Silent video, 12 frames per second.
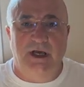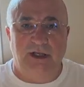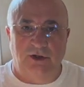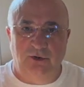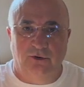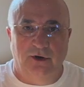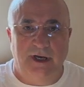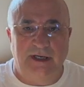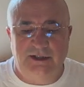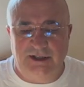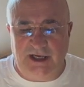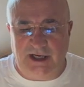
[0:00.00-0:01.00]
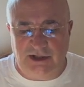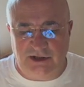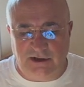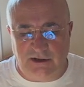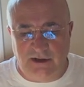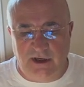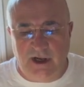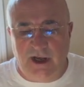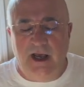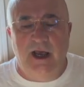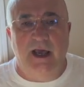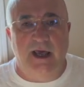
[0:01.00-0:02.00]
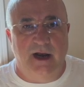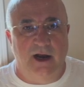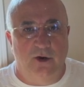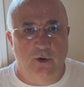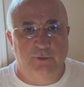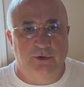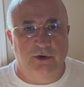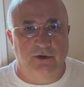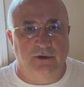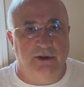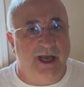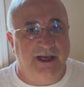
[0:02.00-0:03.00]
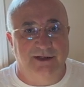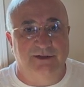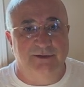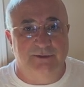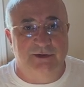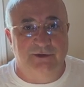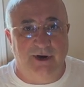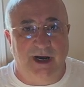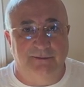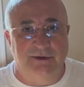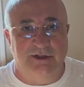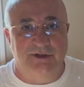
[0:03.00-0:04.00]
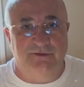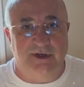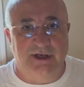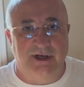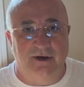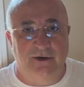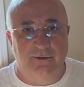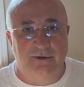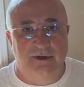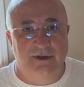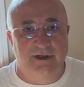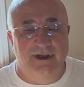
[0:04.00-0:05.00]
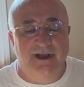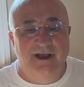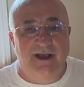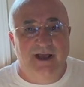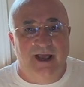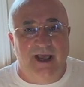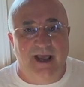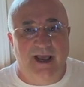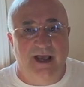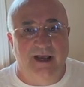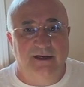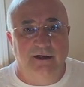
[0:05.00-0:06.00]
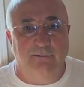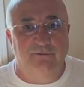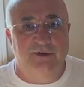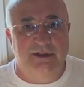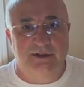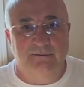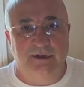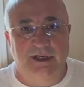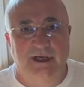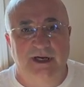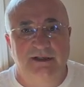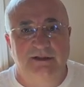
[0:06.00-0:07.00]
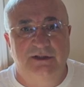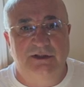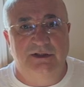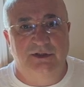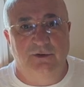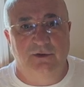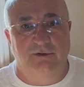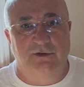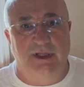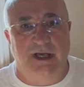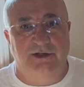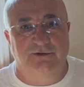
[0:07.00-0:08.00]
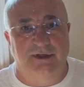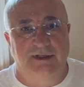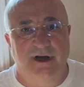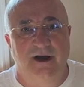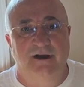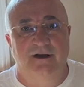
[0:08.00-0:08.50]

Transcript: and your education, and I hope you'll like and subscribe this video, and come visit me at N C solar electric dot